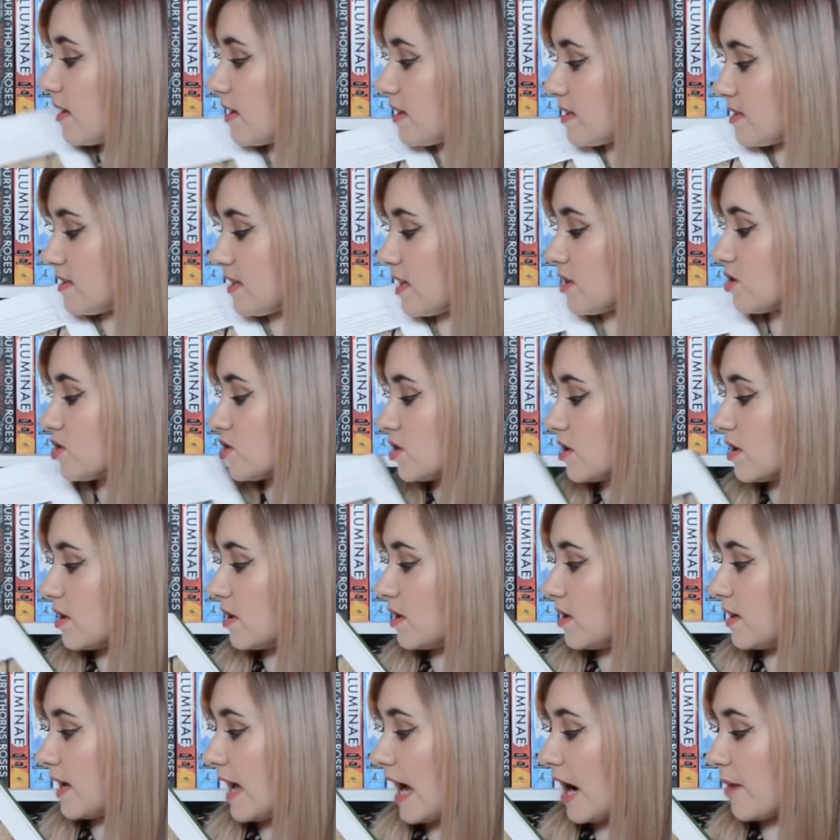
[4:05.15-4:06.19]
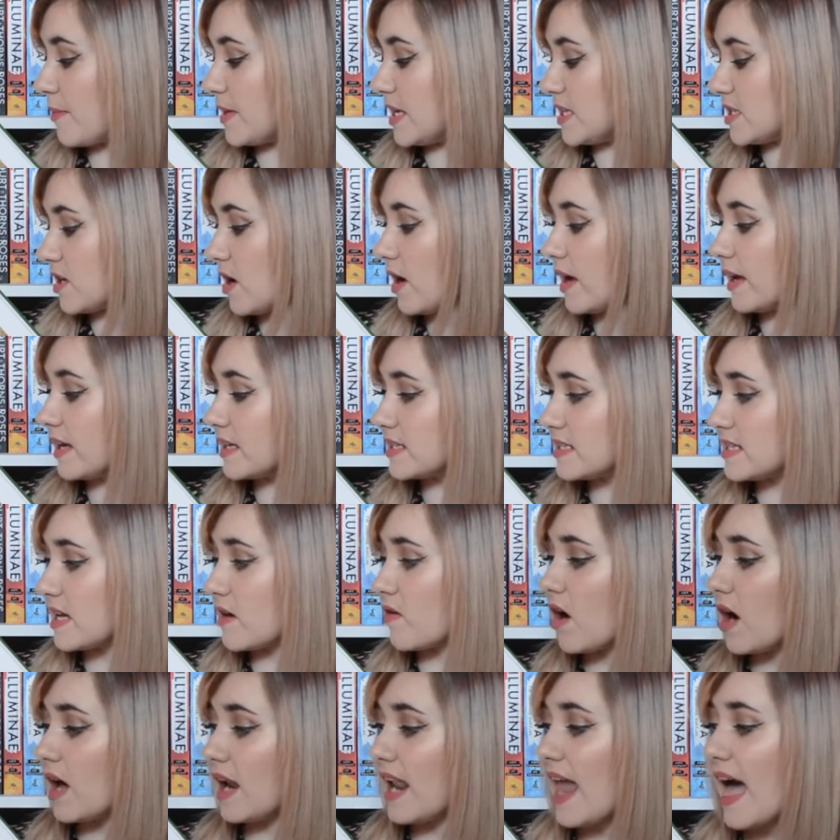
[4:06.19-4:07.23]
etc. How many tigers there
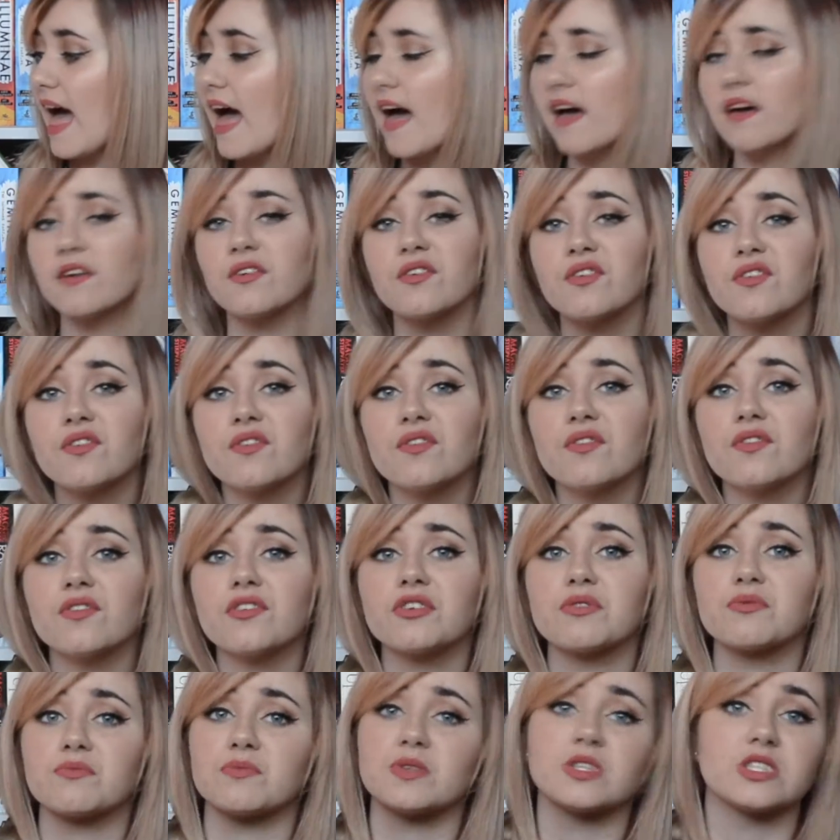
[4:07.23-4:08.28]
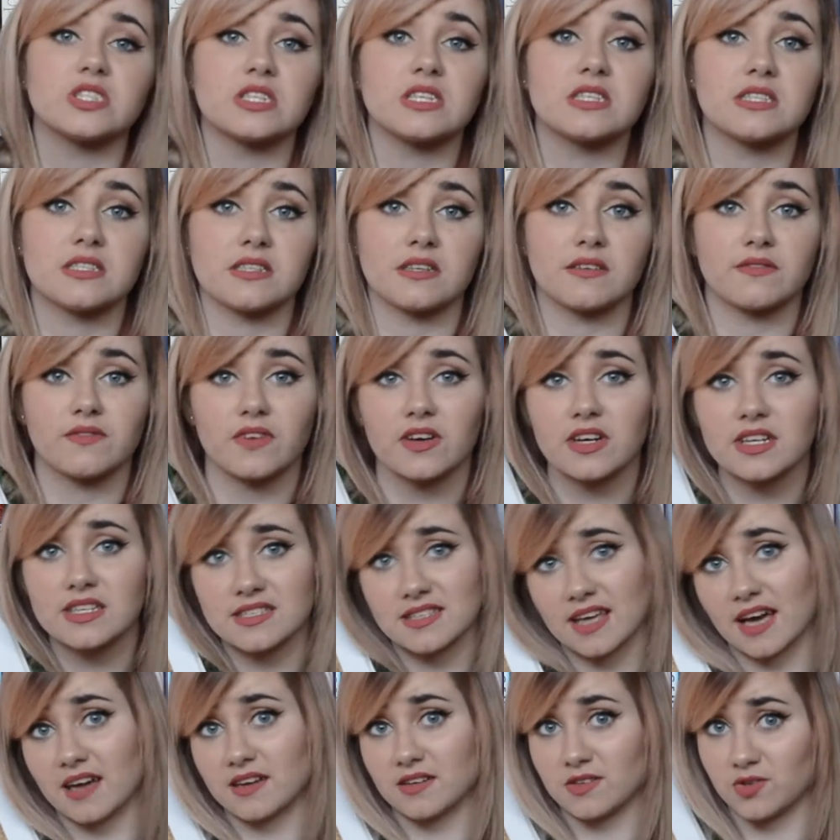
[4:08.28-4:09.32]
are left, which is a very
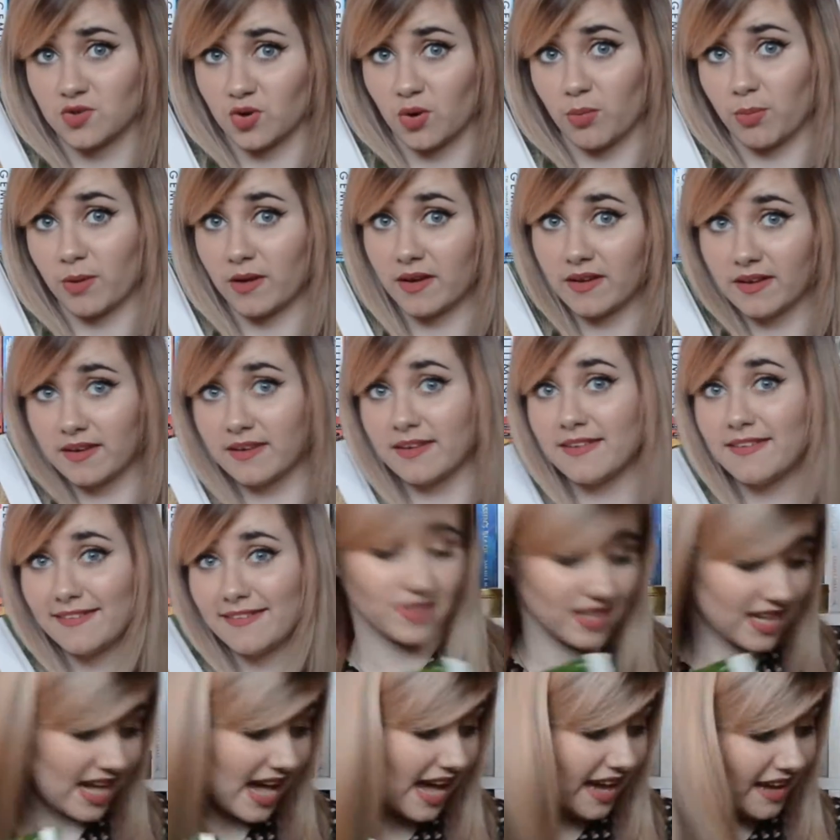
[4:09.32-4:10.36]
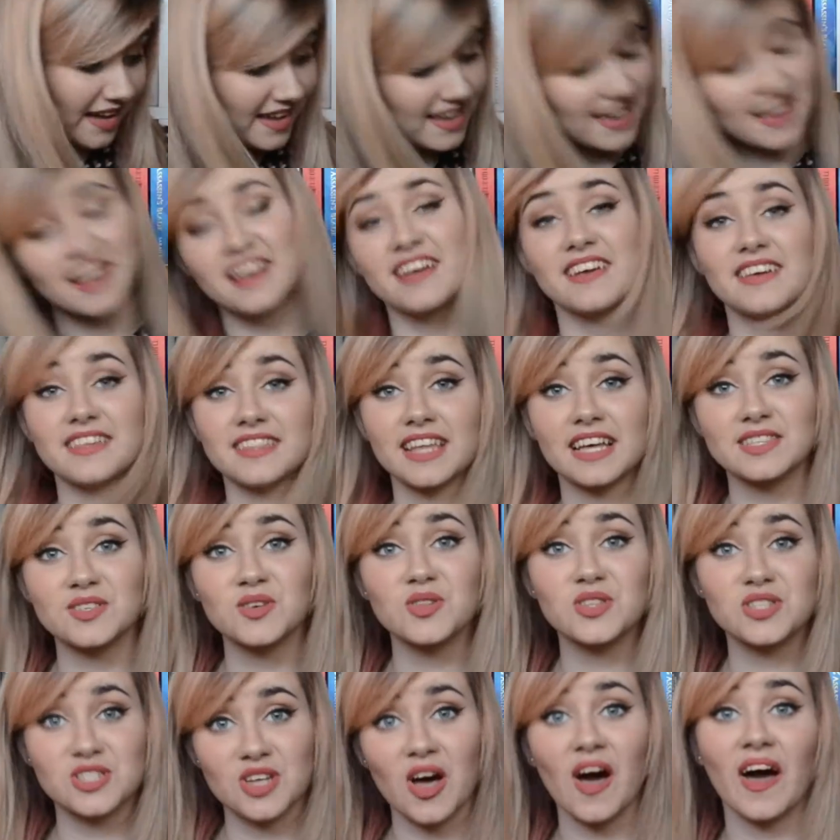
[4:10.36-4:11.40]
sad topic. Okay, that's all
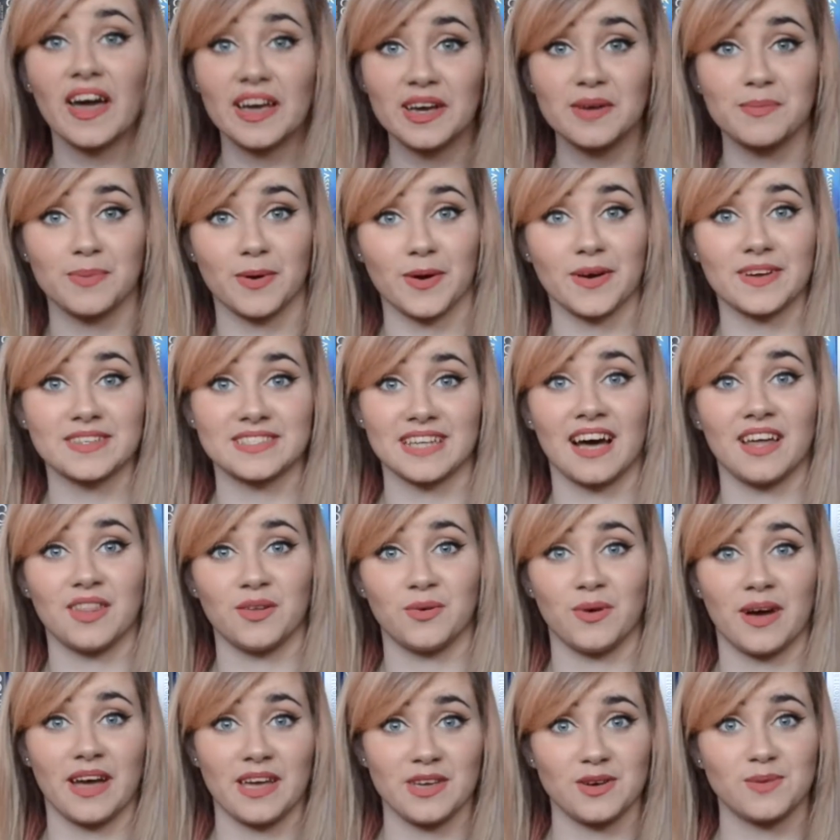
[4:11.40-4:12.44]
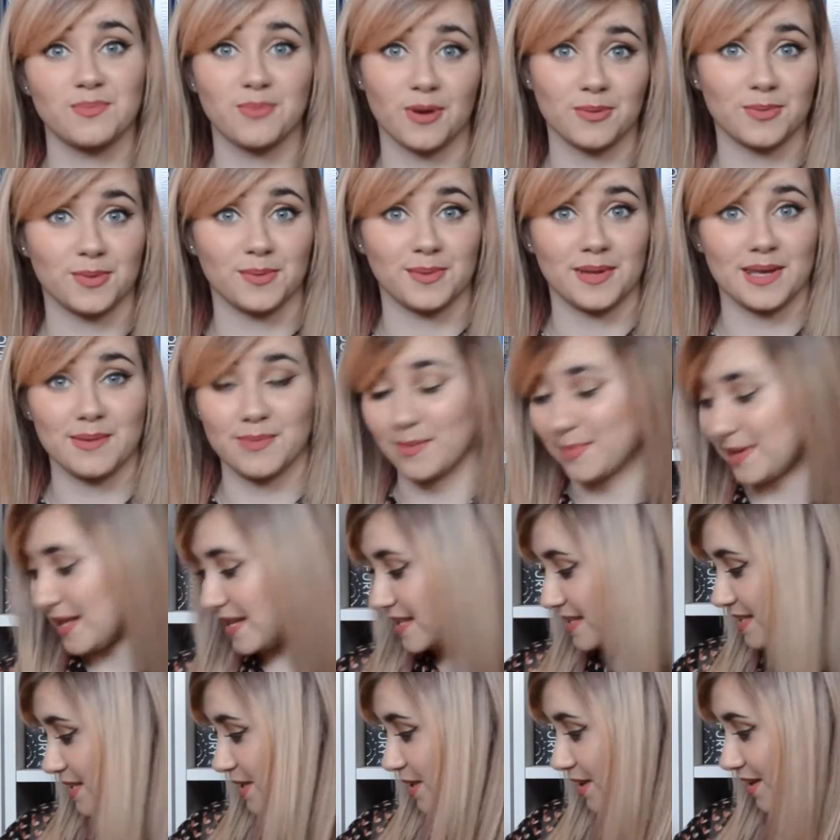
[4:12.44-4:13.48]
the tiger books out of the way, you'll probably be
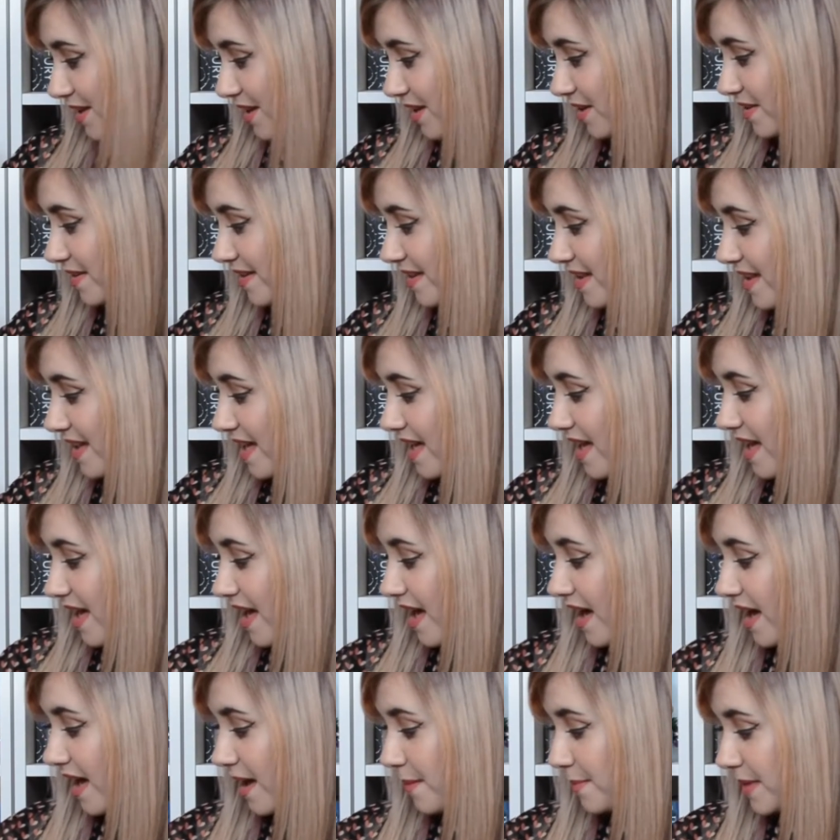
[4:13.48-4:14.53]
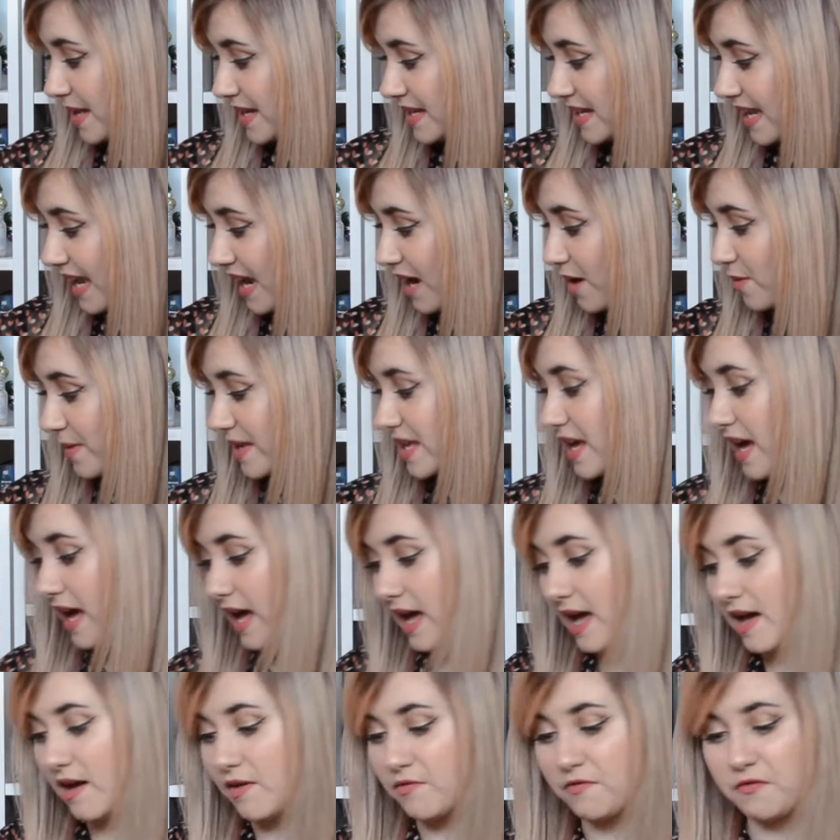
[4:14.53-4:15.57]
pleased to know. And now we
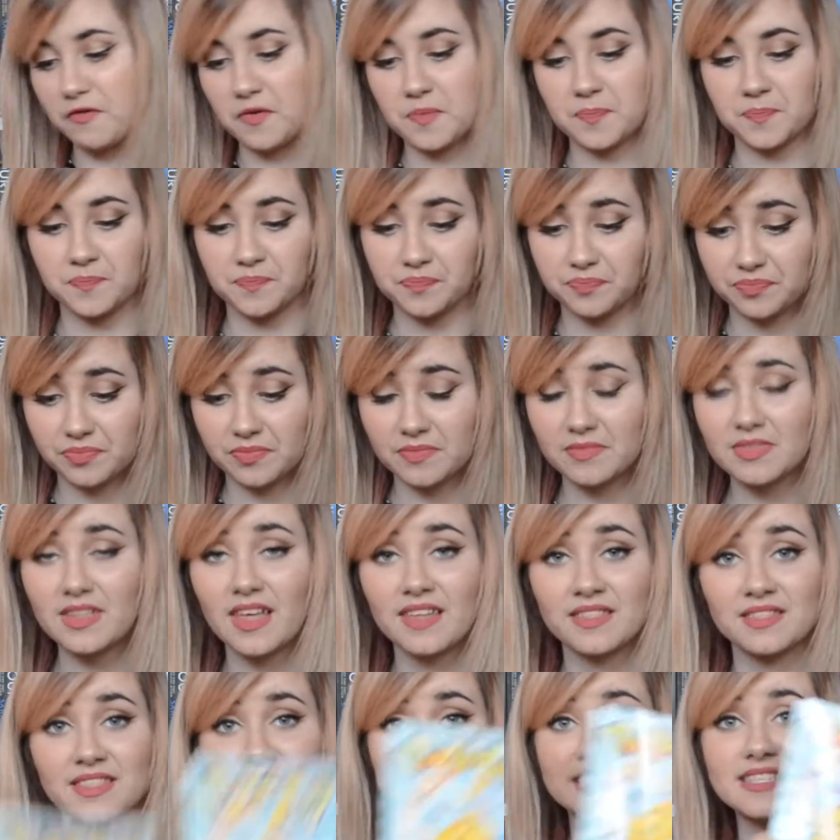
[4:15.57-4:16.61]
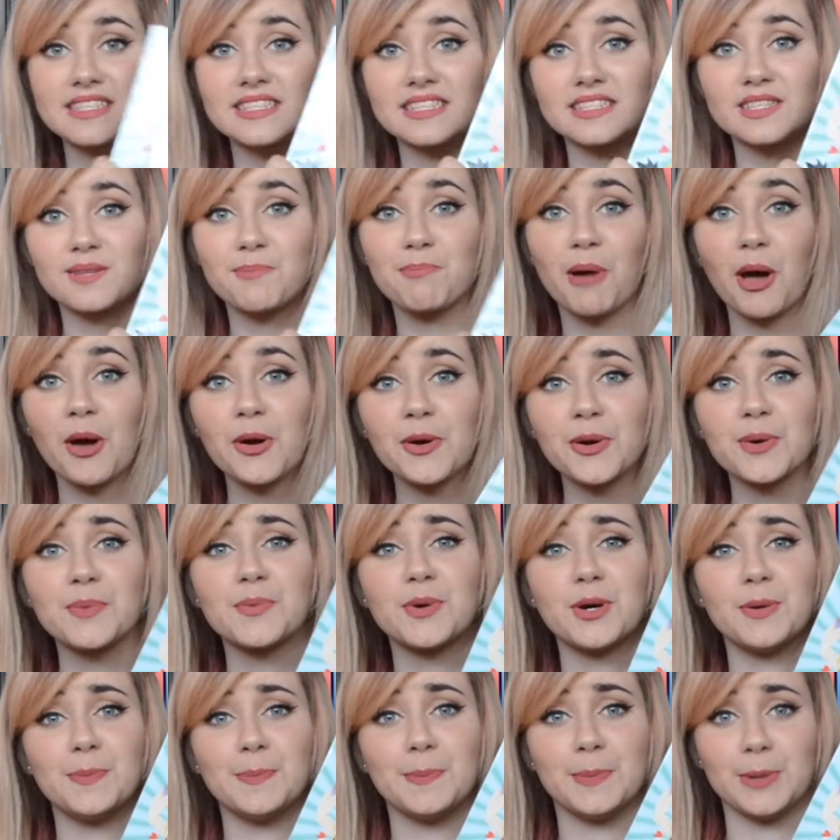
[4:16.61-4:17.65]
have this little
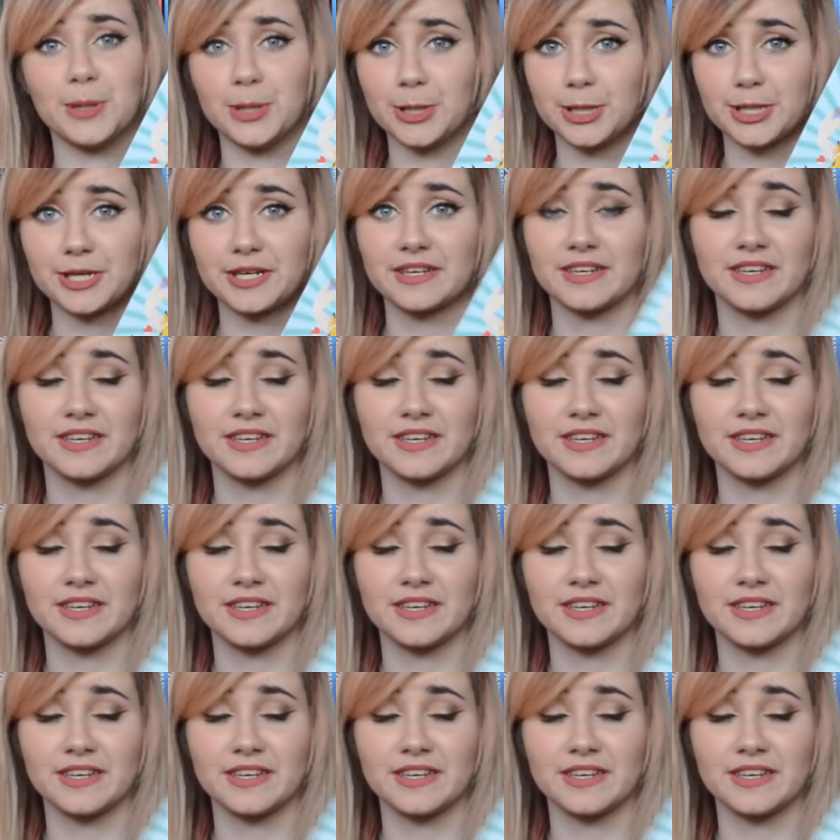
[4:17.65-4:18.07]
Pokemon book.